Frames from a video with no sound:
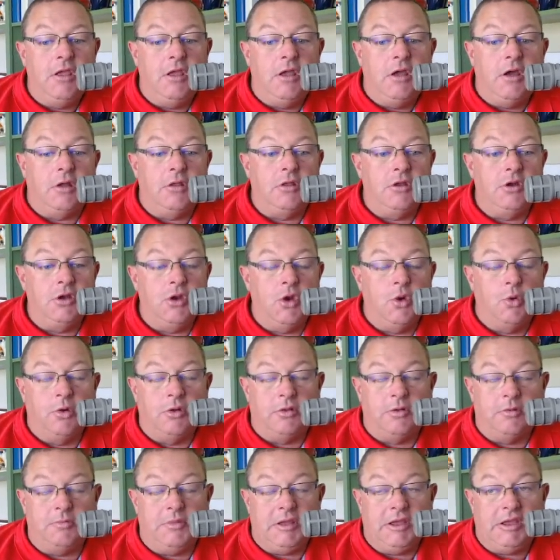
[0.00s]
on the
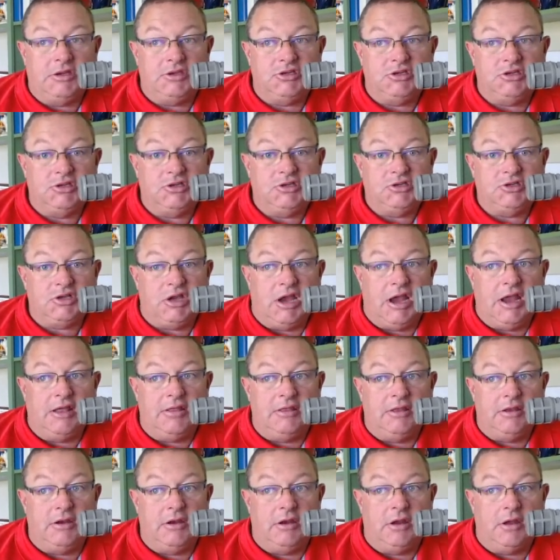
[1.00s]
northern beaches,
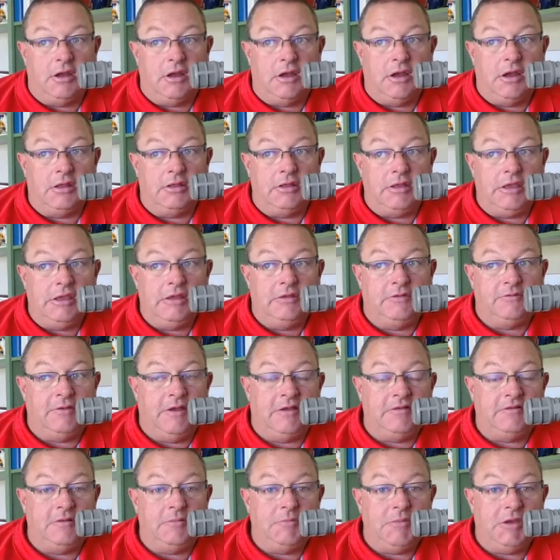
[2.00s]
and then the
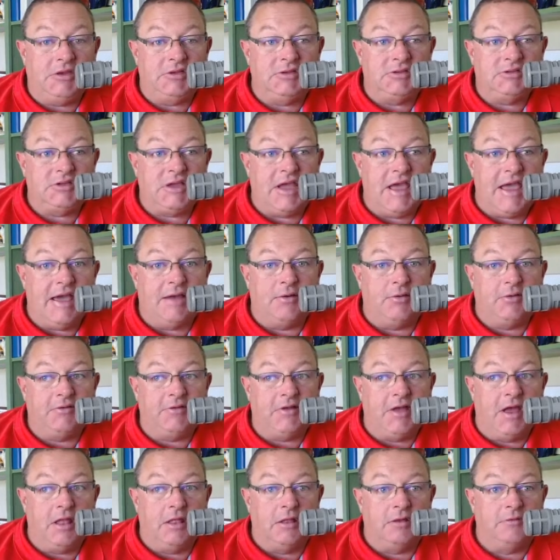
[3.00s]
east-facing beaches of
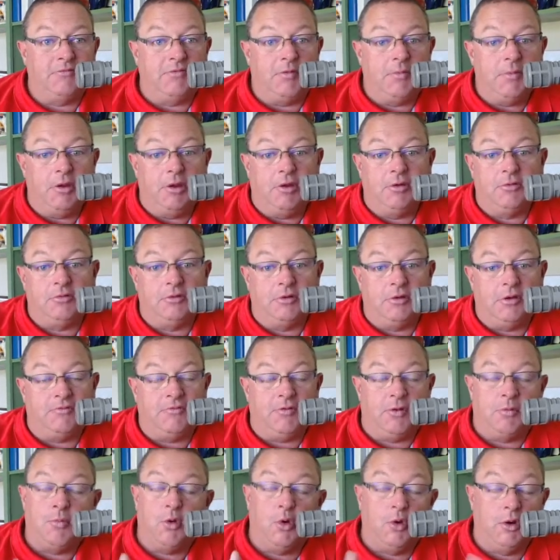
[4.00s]
Hatteras Island
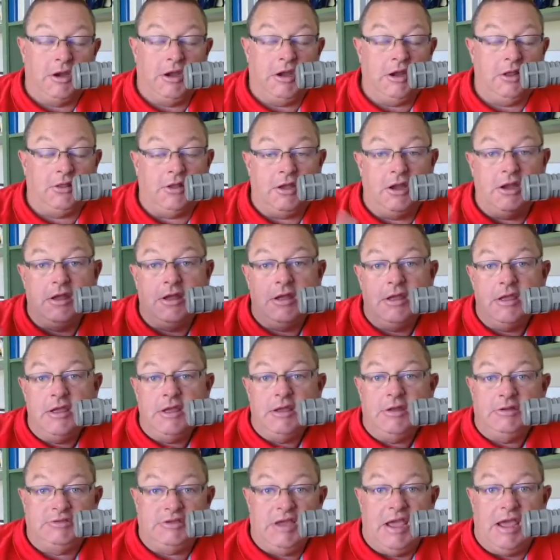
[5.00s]
from Oregon Inlet
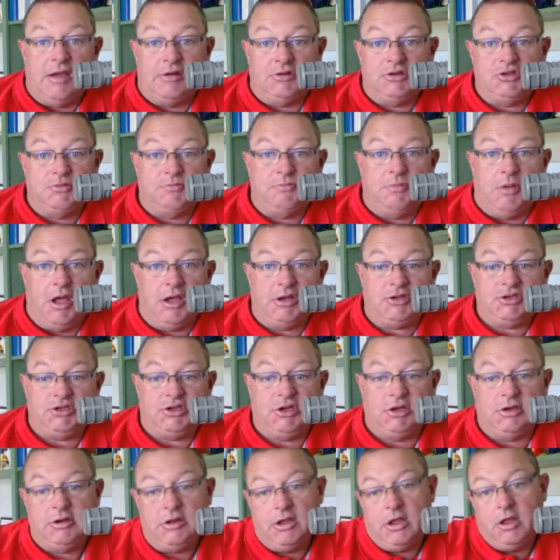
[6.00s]
down to
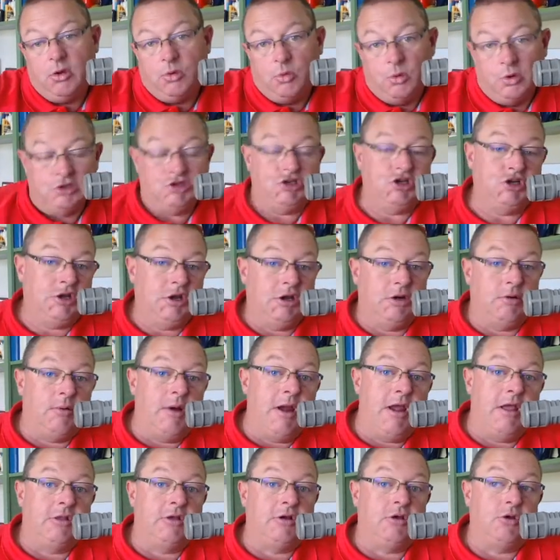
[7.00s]
Buxton. Once you get
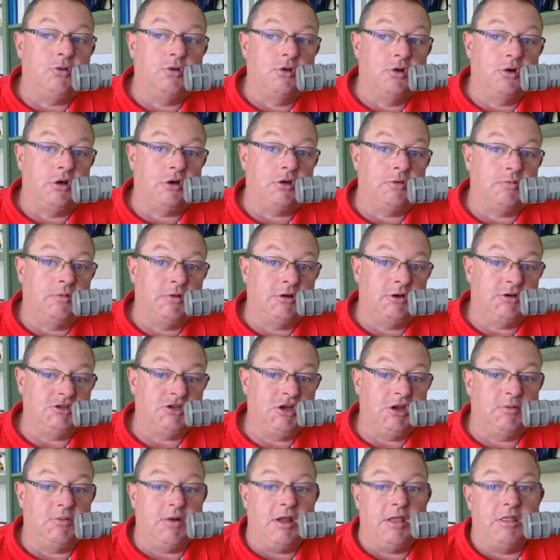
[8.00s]
around the hook, once
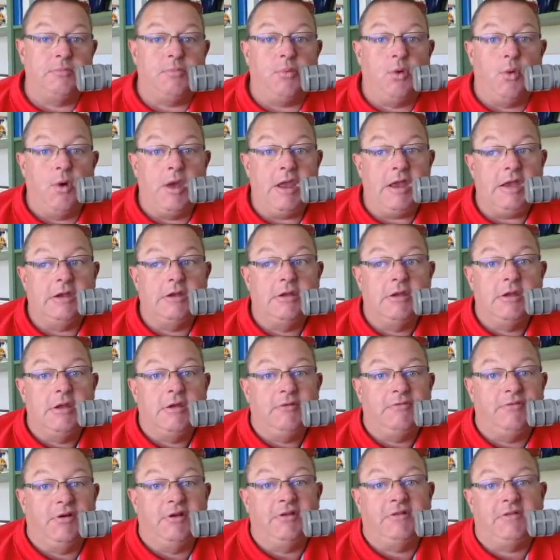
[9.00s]
you get around the point,
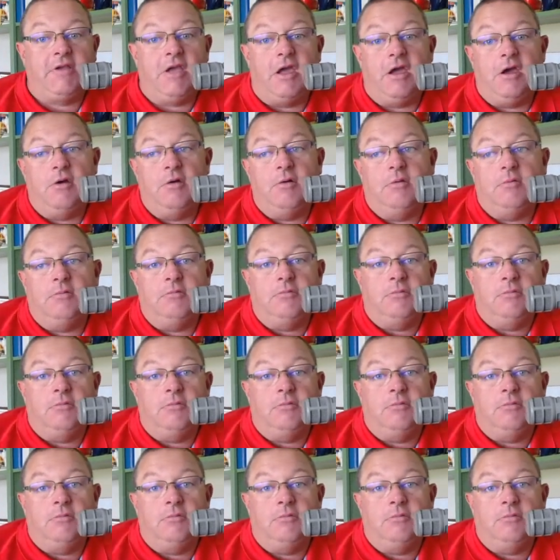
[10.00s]
Frisco,